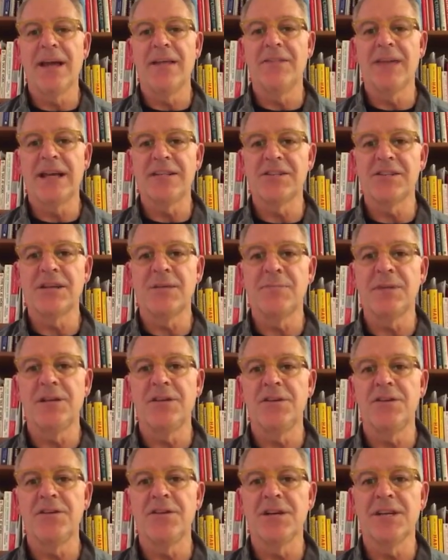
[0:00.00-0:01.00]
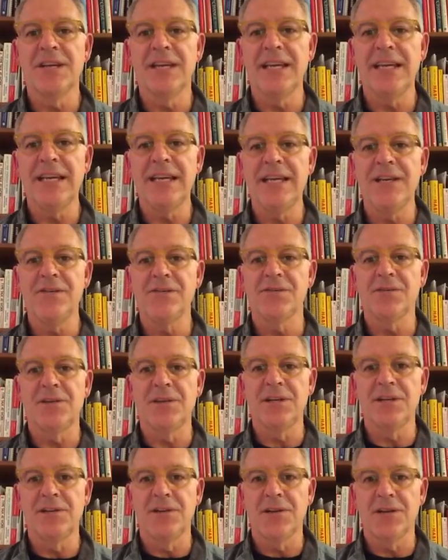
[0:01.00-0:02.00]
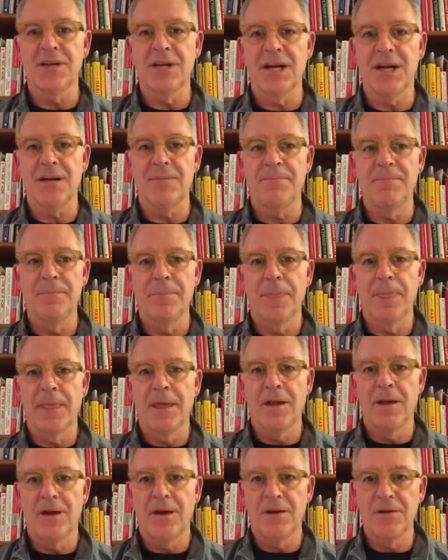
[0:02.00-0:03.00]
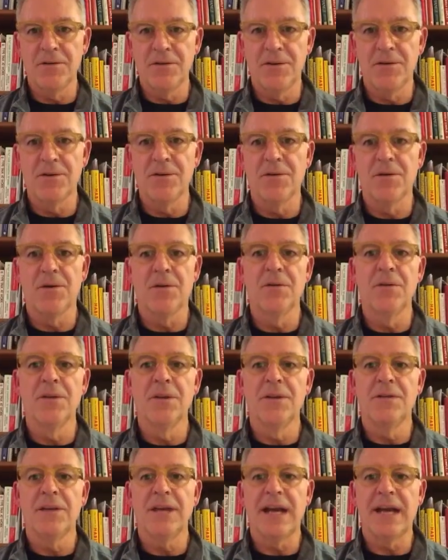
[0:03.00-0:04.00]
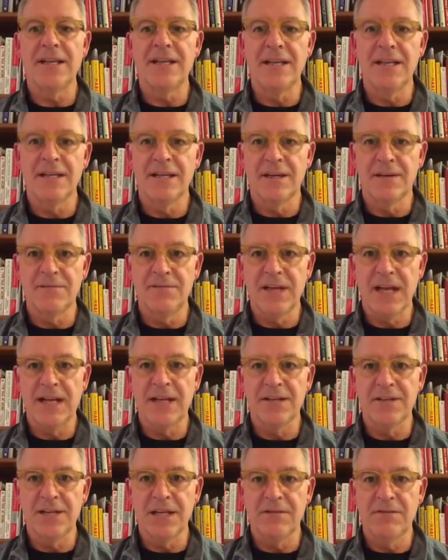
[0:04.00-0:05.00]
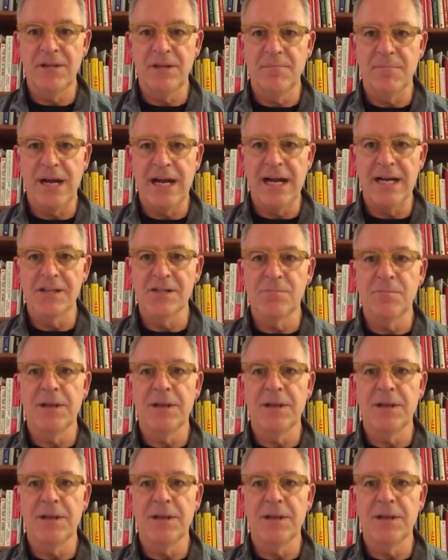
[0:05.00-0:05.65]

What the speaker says: That's something that you can easily look up on Google, the idea of negativity bias.